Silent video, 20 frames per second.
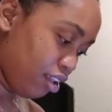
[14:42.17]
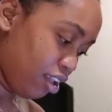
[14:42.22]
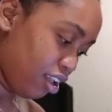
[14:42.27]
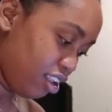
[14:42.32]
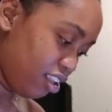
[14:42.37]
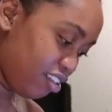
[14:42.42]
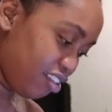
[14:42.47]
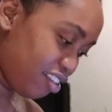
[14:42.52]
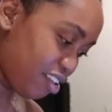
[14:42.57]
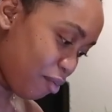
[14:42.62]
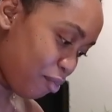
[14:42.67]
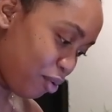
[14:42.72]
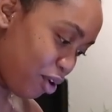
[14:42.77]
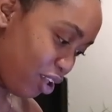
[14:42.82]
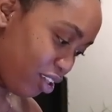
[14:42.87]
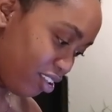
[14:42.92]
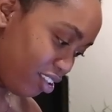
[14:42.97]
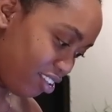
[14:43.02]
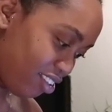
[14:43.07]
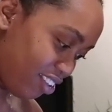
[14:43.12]
You need to stop with
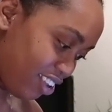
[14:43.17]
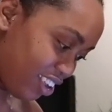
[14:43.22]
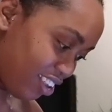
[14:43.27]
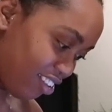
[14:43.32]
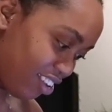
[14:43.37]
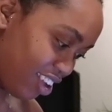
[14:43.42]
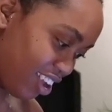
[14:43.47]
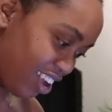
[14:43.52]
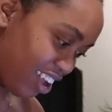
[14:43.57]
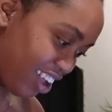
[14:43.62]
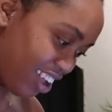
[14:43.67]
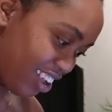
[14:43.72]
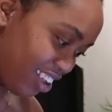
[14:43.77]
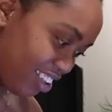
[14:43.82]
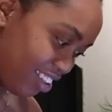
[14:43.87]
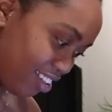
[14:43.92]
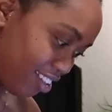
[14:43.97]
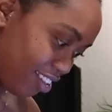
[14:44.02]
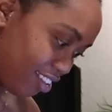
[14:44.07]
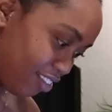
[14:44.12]
all these TikTok
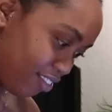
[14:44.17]
guys.